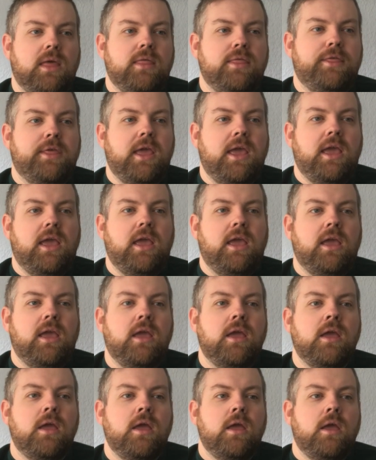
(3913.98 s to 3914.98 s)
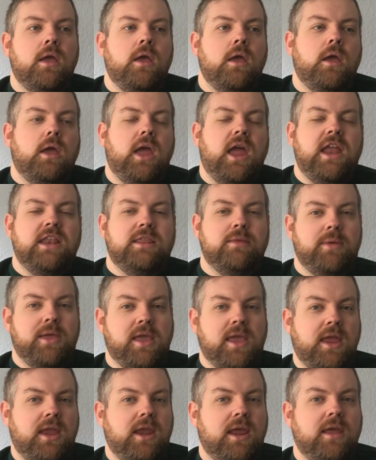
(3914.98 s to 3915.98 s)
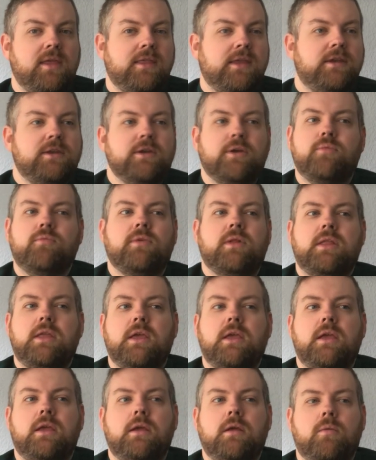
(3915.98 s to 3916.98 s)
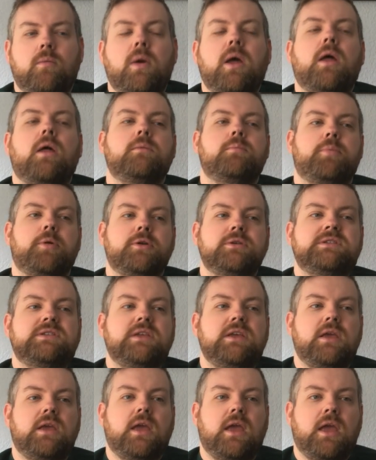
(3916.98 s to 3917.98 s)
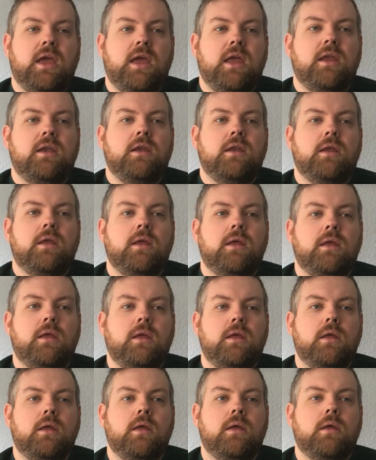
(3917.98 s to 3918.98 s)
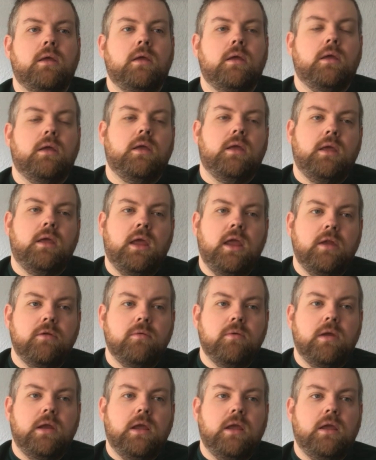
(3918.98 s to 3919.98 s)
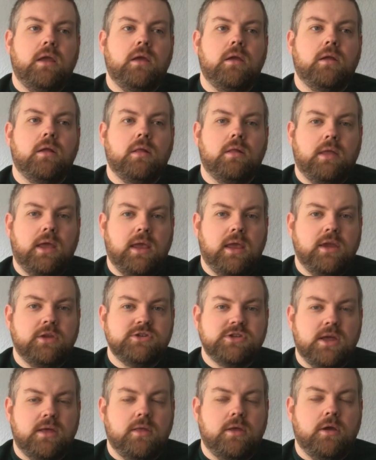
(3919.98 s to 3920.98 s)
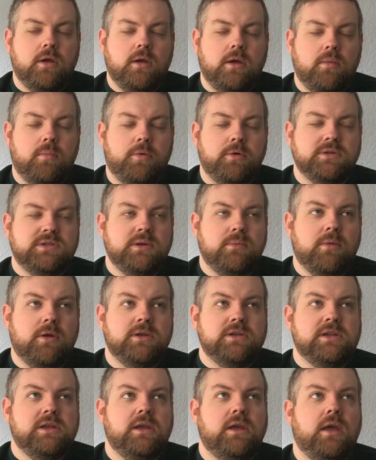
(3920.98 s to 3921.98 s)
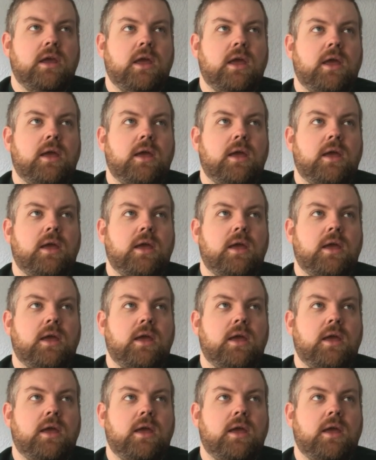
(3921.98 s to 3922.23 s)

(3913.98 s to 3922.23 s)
They, at the beginning, they don't really, well, Percy and Henry like each other, Percy and Monty.